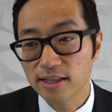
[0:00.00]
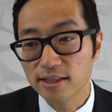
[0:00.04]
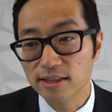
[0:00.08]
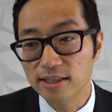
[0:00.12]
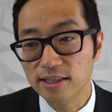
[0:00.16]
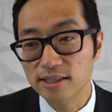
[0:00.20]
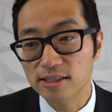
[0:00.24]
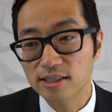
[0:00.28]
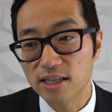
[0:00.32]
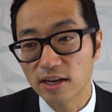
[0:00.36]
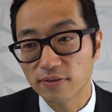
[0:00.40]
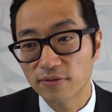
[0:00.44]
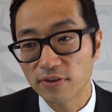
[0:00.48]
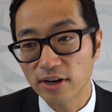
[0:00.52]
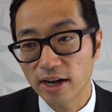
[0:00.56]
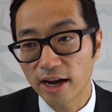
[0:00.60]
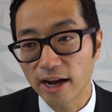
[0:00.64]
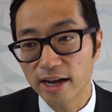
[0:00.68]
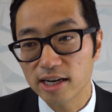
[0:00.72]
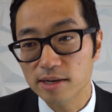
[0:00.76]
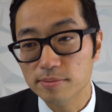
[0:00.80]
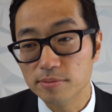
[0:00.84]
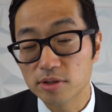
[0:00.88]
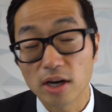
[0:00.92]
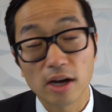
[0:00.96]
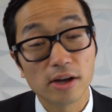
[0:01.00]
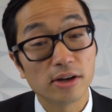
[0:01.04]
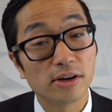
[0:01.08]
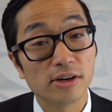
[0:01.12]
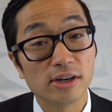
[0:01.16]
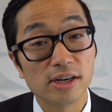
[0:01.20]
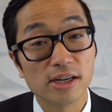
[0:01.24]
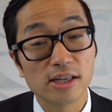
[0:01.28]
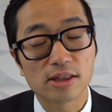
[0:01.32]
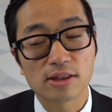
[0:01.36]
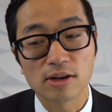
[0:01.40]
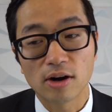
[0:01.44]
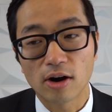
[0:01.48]
these different items
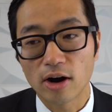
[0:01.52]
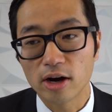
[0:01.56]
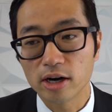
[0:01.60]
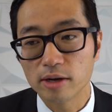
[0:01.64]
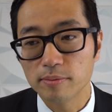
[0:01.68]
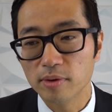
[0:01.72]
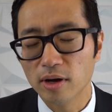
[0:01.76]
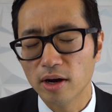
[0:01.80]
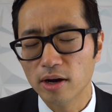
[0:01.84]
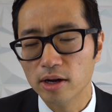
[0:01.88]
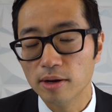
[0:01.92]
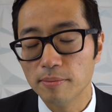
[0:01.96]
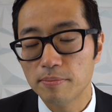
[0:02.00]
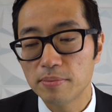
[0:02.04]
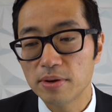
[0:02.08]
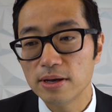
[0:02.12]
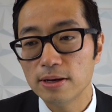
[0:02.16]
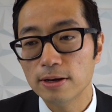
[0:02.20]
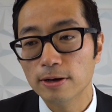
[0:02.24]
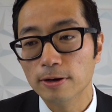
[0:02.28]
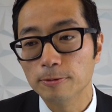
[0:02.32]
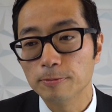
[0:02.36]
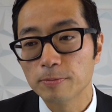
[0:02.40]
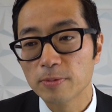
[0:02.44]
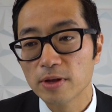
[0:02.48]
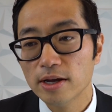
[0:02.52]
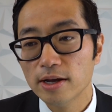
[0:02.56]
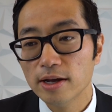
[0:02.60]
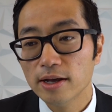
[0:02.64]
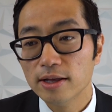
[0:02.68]
underneath the argument on appeal.